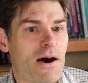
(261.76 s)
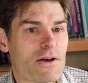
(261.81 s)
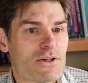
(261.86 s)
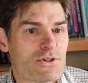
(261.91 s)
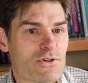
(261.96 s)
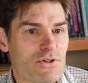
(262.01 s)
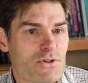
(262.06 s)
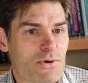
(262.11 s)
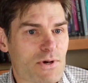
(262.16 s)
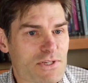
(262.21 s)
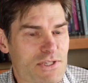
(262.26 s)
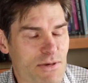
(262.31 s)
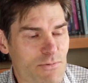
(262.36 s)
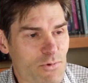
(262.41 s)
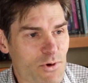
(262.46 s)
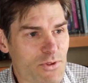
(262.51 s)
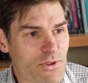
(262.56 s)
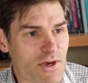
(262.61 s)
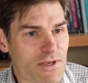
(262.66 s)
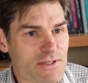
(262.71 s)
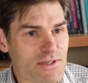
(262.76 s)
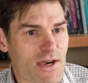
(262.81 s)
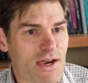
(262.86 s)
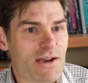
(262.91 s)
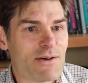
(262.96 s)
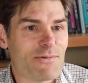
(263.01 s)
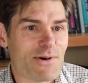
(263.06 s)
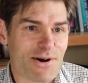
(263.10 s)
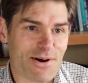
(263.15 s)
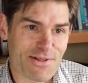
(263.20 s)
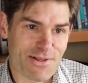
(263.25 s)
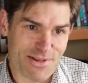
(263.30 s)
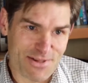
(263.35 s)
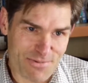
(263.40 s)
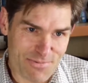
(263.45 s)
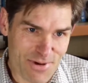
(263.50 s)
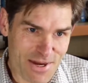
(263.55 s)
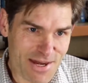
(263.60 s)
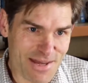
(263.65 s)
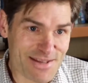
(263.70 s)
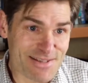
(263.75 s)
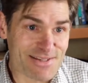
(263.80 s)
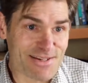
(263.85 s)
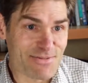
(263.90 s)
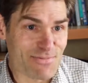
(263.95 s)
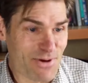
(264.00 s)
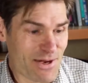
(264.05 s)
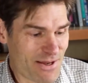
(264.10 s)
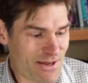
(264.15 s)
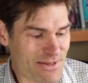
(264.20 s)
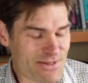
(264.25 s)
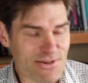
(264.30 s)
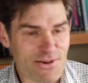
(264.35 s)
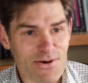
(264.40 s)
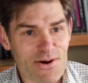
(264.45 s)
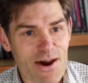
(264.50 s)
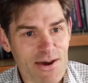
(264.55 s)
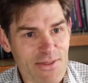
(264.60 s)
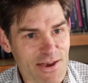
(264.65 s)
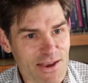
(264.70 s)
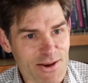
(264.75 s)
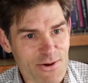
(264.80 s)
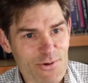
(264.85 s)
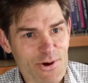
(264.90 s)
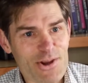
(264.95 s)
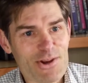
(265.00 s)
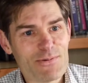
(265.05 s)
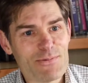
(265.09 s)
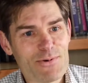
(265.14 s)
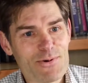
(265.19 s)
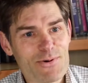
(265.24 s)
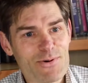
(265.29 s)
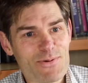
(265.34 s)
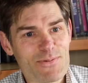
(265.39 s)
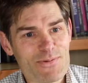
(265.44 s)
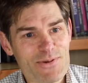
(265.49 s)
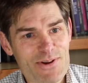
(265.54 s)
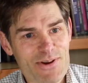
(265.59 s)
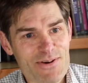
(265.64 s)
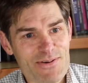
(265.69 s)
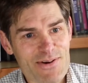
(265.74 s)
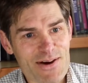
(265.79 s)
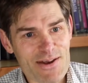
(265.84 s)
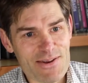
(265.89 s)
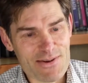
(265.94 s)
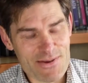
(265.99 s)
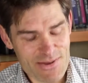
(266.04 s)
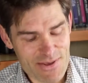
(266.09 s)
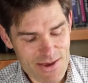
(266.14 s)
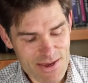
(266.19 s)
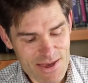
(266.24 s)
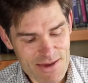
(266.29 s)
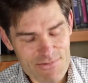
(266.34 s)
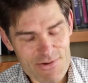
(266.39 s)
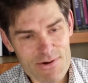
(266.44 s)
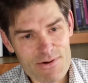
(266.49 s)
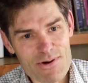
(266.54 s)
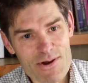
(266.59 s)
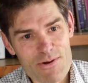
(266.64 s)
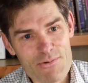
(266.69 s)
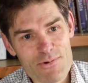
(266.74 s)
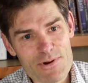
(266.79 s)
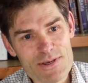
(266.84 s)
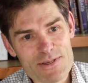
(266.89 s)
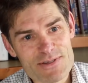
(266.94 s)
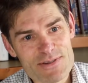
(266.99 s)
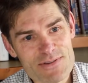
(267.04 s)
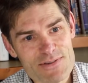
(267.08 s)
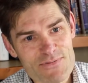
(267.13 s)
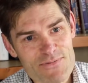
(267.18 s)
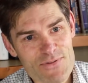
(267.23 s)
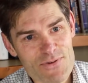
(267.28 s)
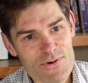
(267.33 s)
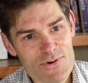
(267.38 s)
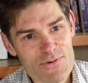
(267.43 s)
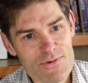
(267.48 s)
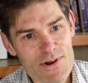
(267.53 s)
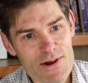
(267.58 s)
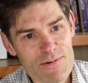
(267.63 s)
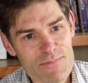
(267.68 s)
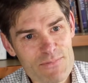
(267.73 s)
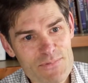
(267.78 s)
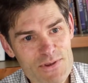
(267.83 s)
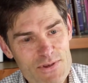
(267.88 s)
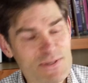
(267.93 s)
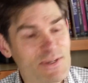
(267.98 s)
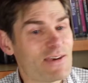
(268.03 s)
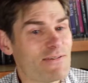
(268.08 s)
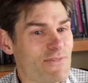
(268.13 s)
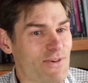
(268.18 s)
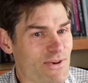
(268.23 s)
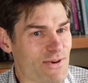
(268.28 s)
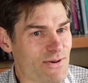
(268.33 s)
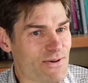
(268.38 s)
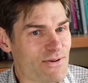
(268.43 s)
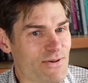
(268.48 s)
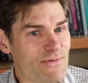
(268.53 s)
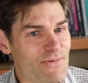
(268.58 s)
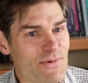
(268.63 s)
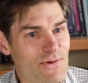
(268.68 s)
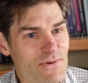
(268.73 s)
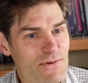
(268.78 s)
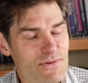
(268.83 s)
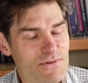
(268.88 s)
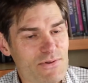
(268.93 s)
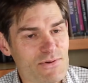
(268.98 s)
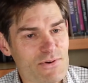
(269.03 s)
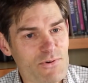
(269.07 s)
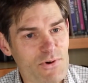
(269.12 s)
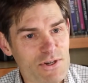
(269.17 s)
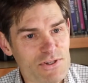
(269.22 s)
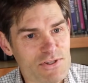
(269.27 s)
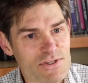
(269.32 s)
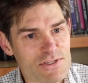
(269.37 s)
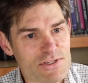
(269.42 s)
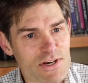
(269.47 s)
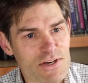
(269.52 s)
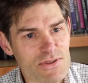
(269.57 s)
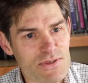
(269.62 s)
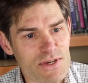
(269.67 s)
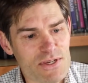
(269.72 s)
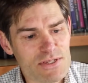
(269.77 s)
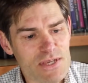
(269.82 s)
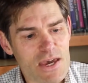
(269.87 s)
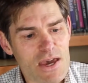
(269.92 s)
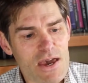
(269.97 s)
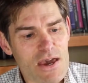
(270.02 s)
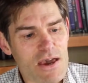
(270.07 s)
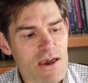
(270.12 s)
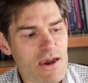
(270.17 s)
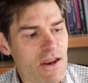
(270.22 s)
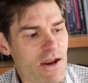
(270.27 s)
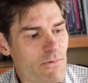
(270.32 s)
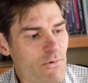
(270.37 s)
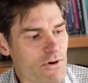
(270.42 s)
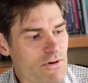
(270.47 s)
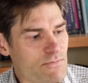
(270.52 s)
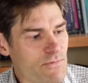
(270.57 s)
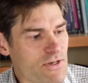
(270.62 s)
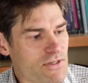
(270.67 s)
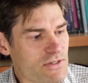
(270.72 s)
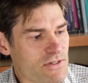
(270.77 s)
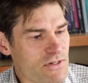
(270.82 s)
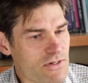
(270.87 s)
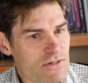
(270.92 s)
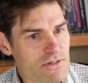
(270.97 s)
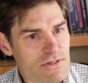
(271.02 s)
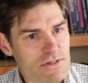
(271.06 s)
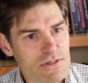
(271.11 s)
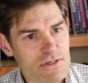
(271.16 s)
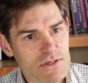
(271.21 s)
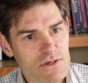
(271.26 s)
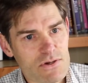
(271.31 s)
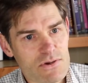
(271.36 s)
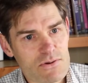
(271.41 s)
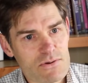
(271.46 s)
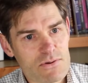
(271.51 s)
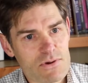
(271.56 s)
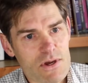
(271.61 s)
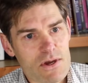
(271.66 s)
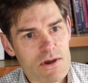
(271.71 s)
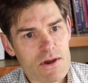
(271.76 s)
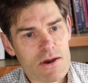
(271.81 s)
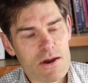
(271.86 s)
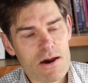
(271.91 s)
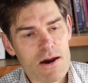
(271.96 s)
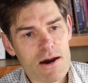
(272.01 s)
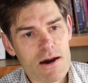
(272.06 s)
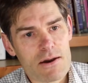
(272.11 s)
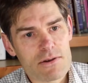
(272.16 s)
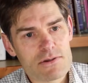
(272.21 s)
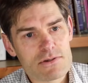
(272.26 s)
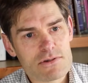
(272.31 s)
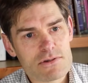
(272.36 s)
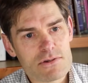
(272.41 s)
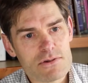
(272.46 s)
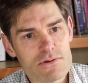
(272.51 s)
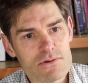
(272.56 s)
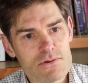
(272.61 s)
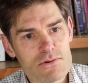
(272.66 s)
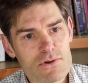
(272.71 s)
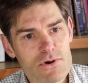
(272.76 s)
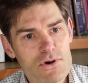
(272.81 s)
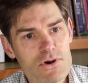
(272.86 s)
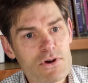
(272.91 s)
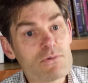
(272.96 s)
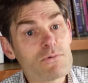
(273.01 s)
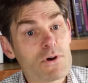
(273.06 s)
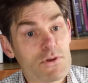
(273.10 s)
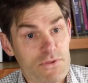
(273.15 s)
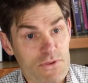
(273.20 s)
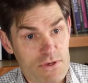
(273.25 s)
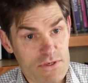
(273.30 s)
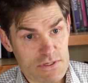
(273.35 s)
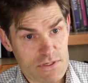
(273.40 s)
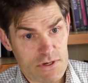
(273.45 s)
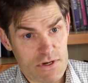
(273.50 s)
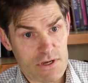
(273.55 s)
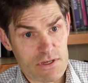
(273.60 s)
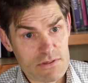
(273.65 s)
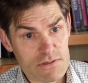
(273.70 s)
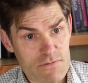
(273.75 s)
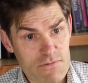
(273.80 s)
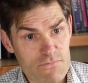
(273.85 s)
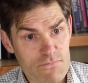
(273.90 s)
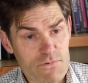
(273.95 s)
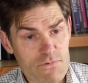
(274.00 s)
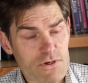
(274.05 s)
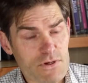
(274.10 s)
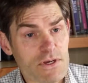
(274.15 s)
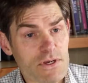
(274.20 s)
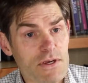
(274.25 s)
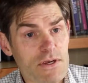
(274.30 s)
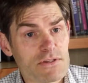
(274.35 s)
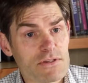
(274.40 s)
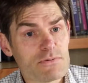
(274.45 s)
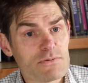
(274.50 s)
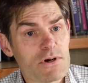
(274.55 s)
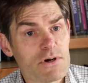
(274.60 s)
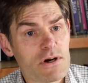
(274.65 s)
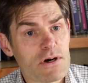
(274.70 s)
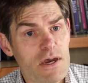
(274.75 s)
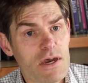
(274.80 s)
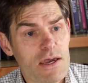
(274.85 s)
Should you accept what they say? Well, it depends. It depends, are they credible? Do they have a reason for deceiving you? Sort of questions like this. And I wanted my students to learn what these kinds of routines were